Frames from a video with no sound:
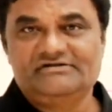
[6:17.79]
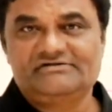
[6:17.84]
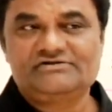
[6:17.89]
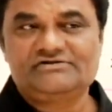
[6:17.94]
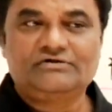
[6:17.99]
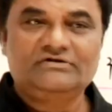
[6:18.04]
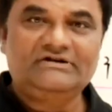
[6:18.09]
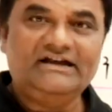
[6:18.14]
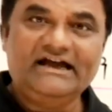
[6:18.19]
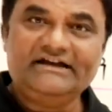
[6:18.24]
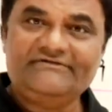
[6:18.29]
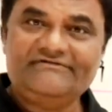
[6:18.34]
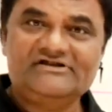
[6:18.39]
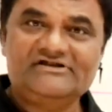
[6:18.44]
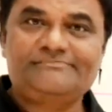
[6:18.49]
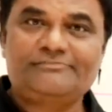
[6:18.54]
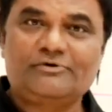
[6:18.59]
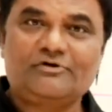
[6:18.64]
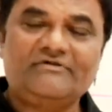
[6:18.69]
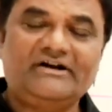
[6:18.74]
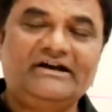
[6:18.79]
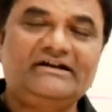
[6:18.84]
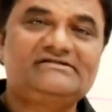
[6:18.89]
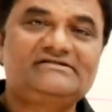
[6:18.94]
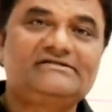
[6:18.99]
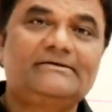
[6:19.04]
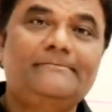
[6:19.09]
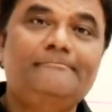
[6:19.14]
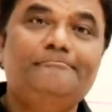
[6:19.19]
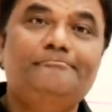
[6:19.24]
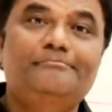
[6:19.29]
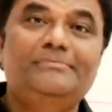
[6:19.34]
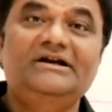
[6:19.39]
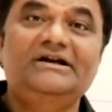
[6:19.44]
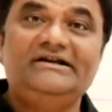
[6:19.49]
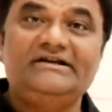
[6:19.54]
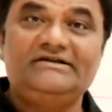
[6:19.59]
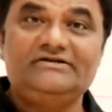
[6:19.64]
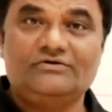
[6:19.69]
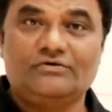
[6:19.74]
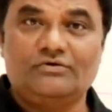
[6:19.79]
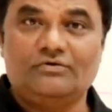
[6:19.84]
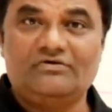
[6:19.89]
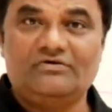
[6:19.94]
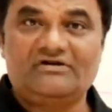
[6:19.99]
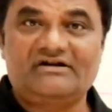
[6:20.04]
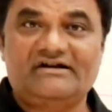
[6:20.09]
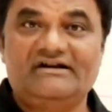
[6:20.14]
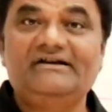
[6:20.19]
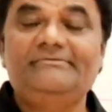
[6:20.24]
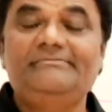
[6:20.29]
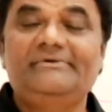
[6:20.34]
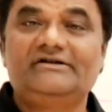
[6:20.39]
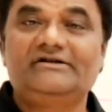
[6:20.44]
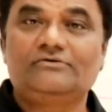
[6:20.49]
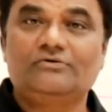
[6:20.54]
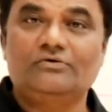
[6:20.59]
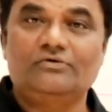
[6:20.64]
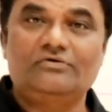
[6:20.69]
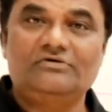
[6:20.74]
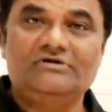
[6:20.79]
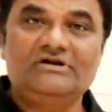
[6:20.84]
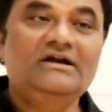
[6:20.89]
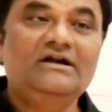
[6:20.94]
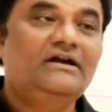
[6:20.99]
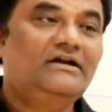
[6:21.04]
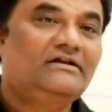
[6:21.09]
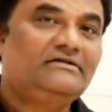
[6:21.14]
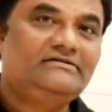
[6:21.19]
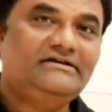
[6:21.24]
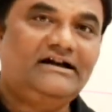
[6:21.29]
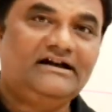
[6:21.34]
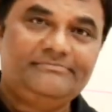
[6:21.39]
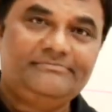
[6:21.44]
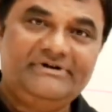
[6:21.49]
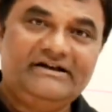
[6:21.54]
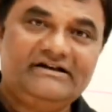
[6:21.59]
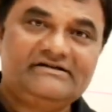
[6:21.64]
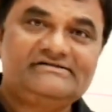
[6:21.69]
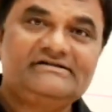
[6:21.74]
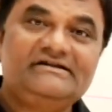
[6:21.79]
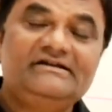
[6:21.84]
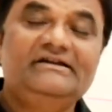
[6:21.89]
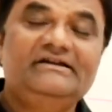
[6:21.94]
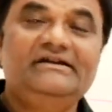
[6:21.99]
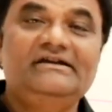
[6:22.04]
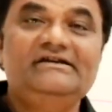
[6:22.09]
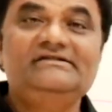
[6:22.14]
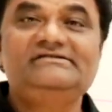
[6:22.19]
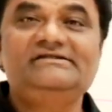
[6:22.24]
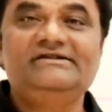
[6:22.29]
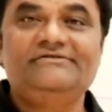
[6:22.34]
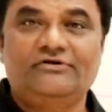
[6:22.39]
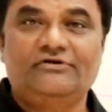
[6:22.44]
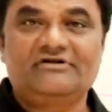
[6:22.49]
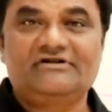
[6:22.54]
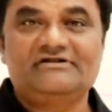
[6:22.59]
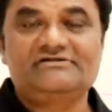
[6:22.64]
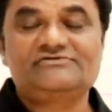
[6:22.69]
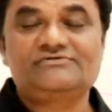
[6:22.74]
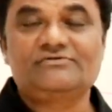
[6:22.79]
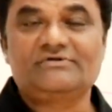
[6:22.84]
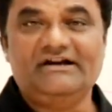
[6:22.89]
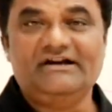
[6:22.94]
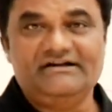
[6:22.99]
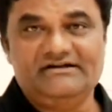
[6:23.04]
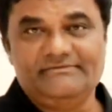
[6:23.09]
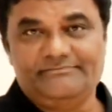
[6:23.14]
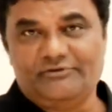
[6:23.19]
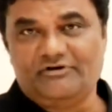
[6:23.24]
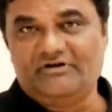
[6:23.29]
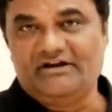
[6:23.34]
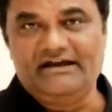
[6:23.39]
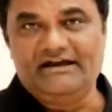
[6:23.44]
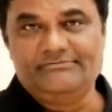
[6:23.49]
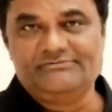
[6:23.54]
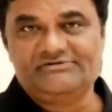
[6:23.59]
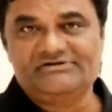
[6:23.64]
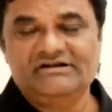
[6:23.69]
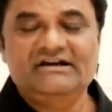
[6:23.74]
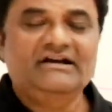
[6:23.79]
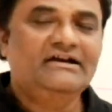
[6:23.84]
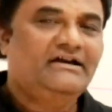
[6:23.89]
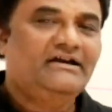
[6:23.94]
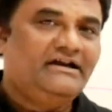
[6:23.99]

So language provides some built-in code, ready-made code that makes easy for us to write the programs.